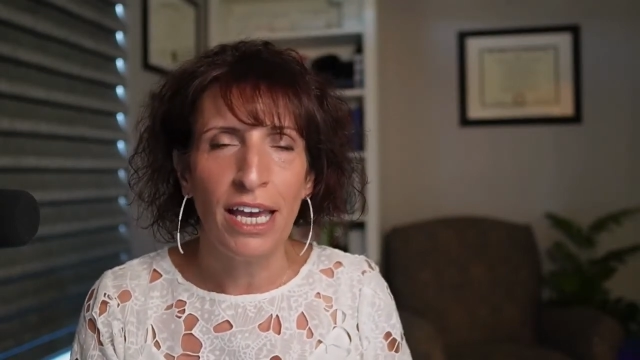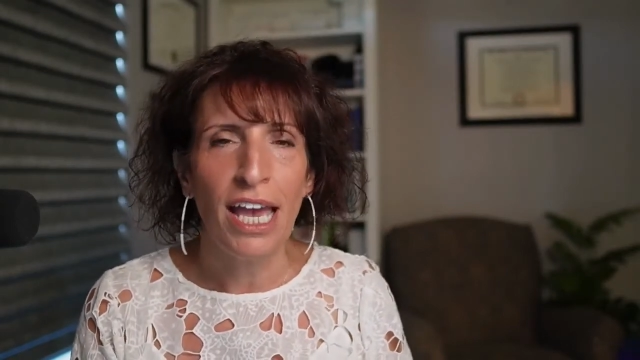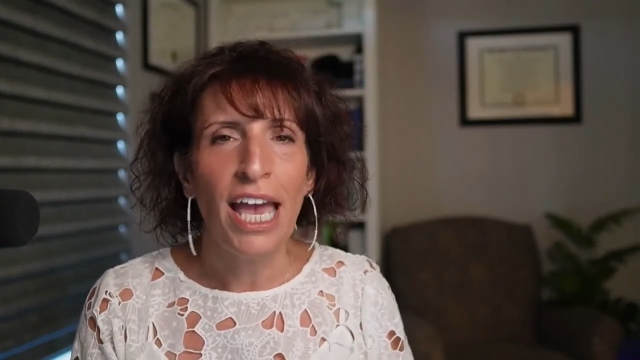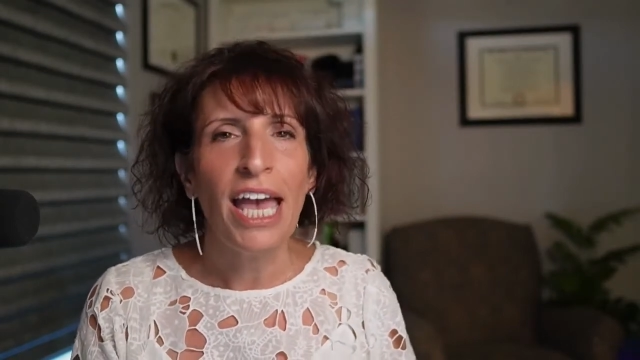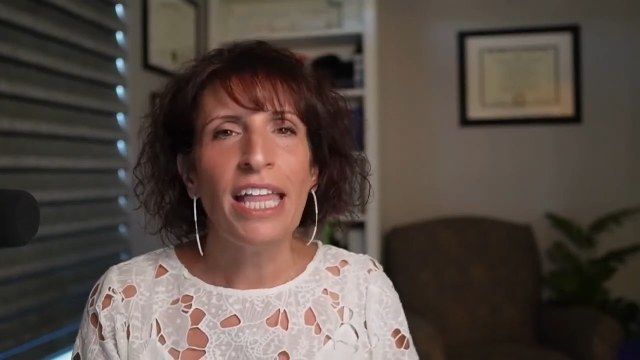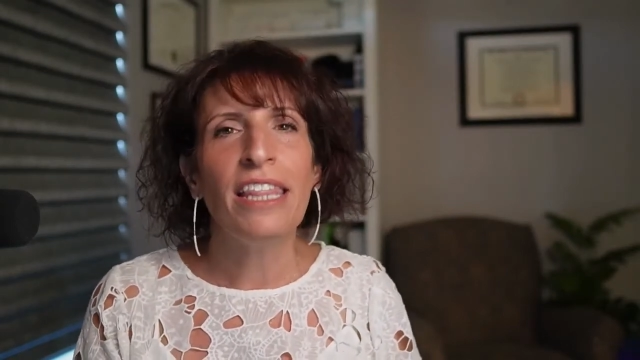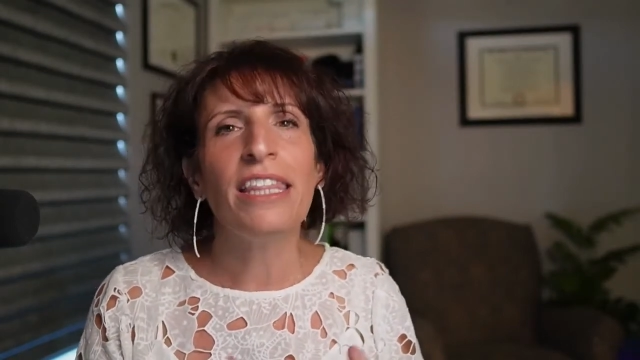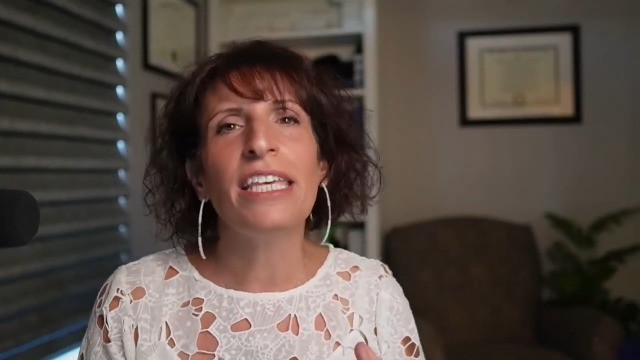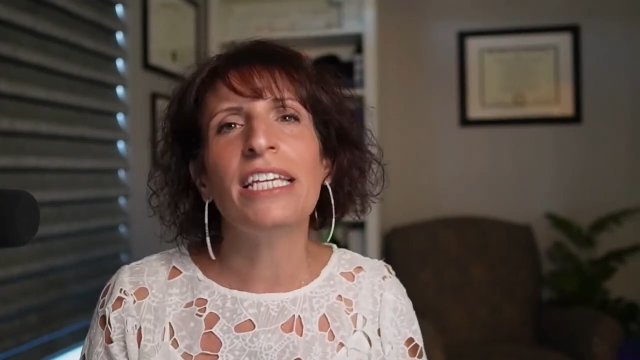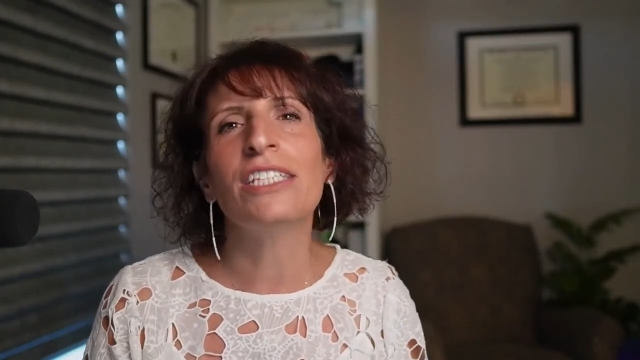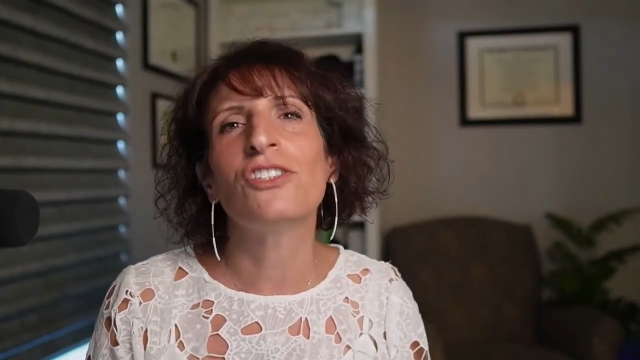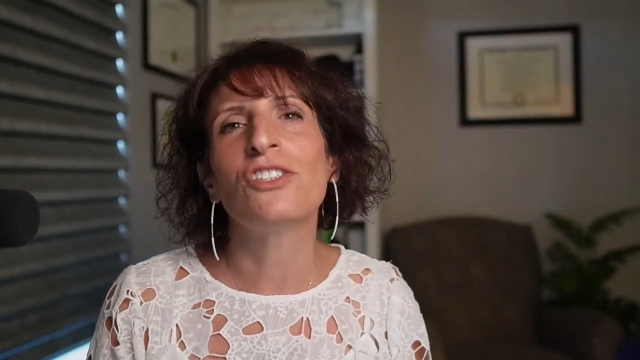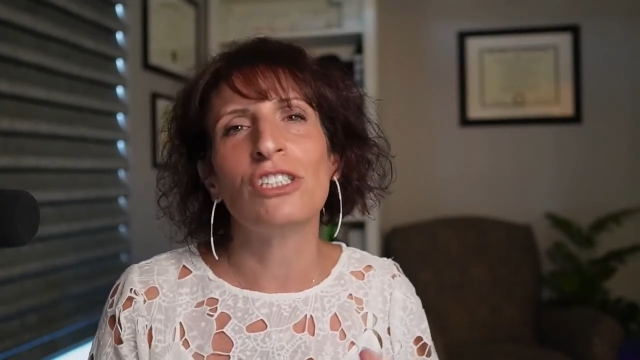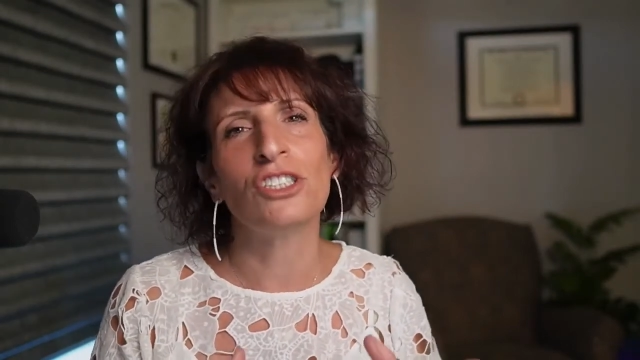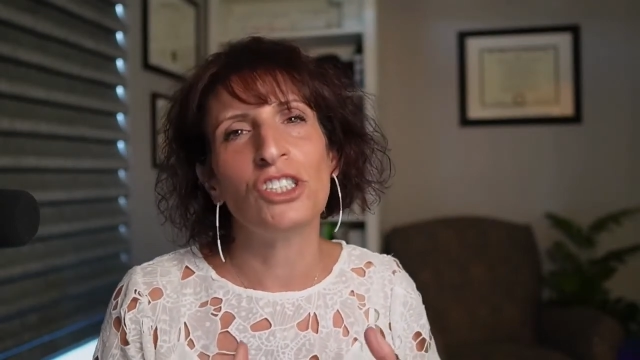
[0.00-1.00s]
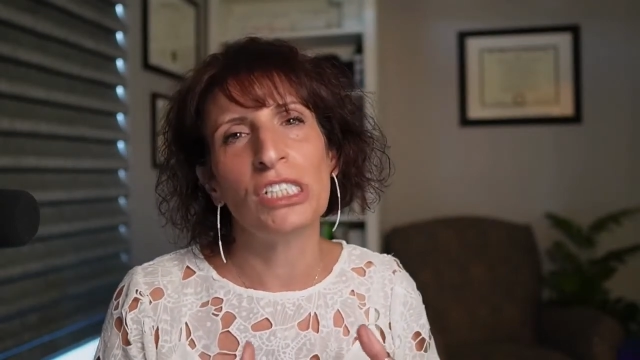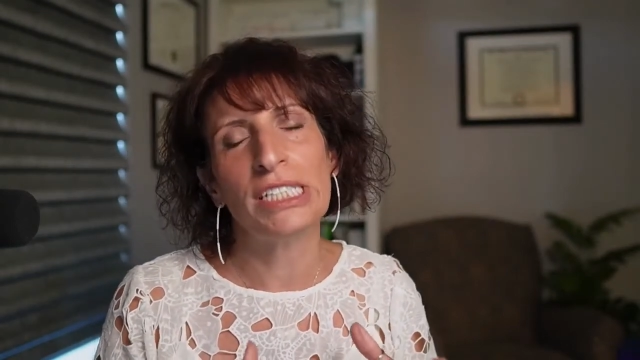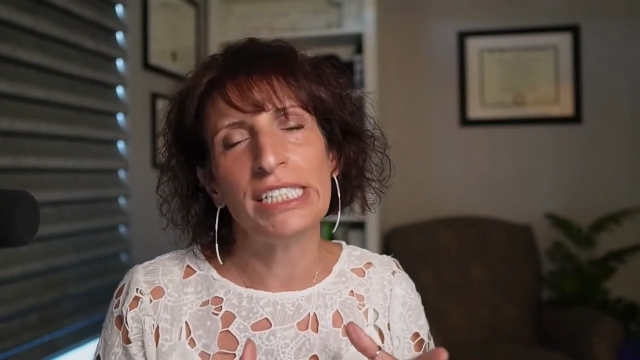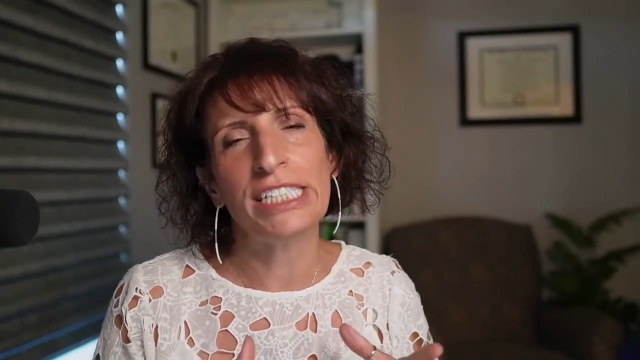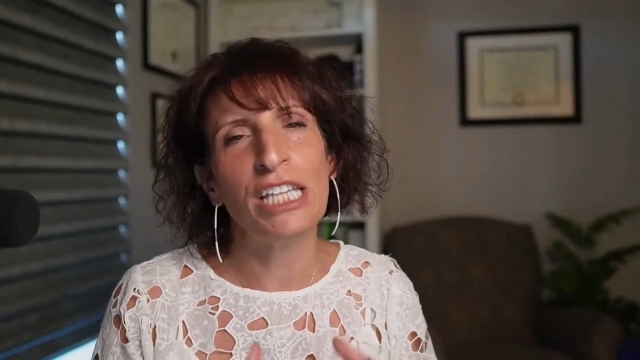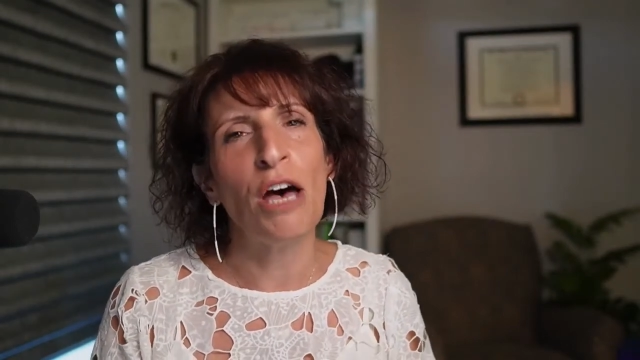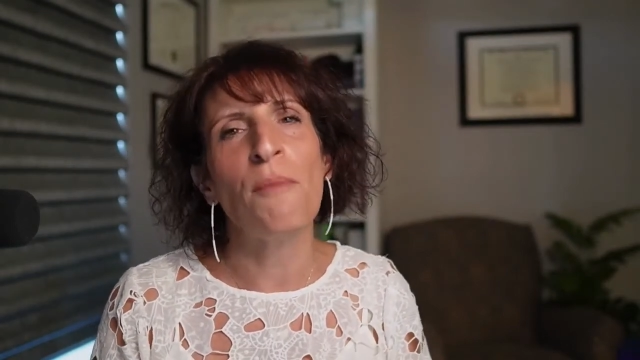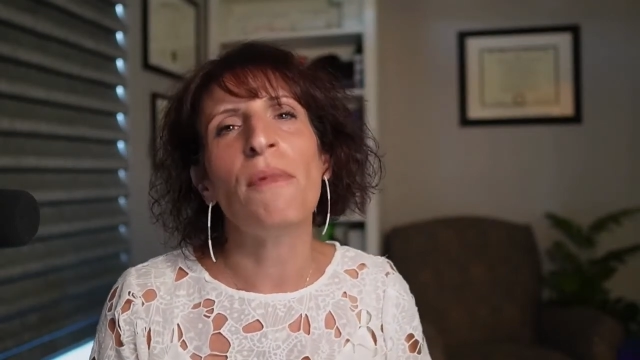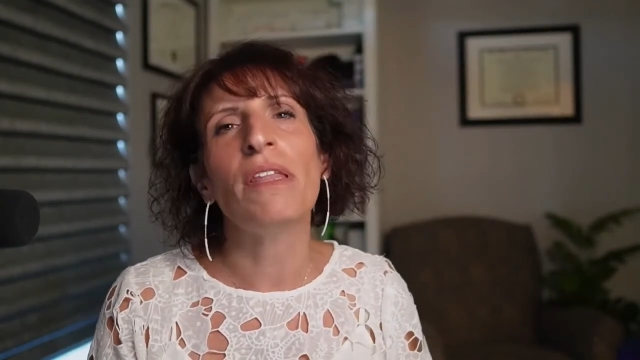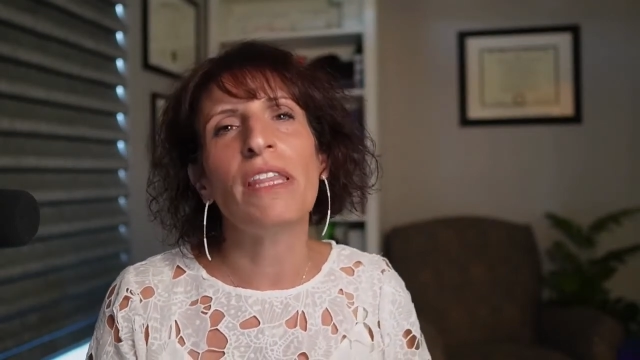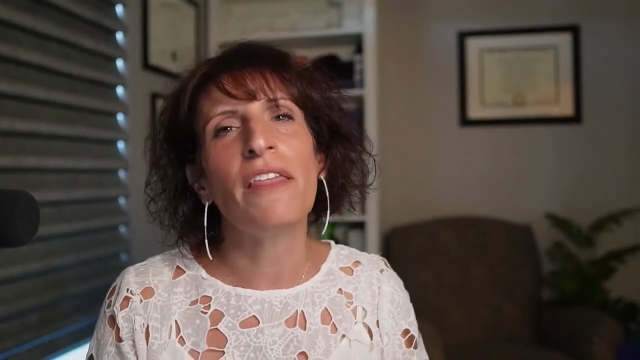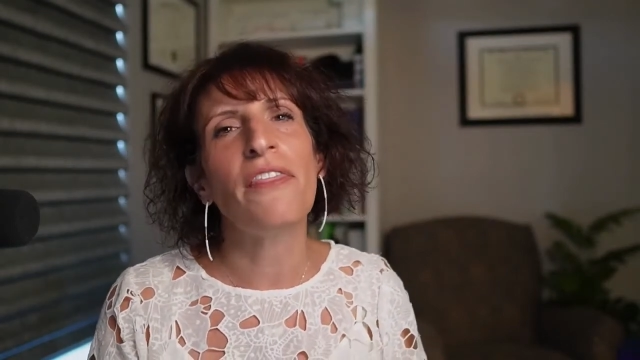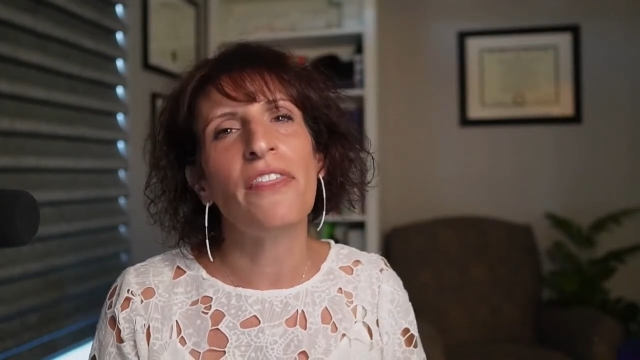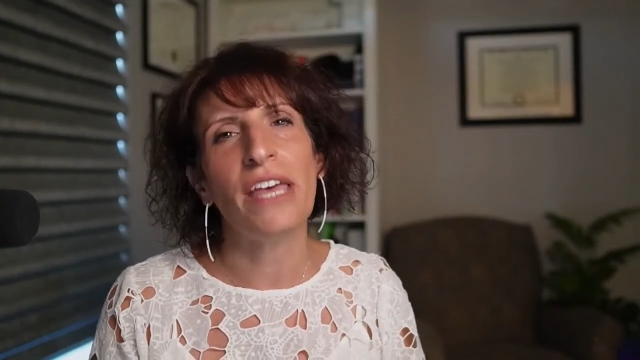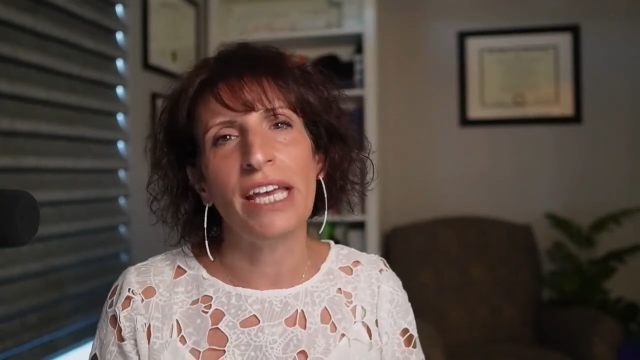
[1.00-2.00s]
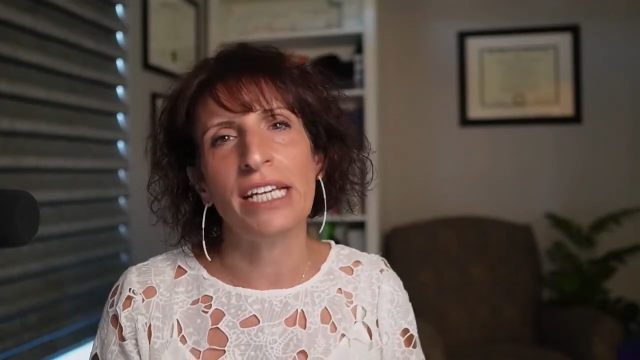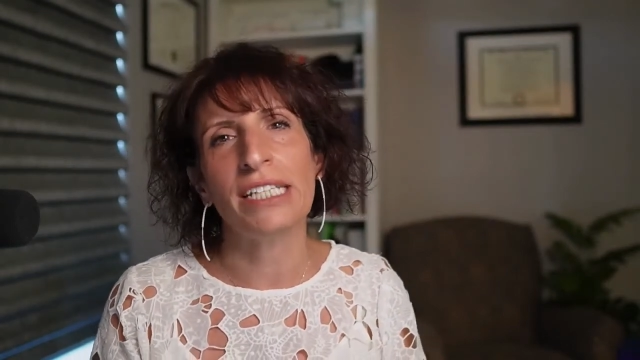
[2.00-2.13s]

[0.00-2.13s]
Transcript: These are just some of the things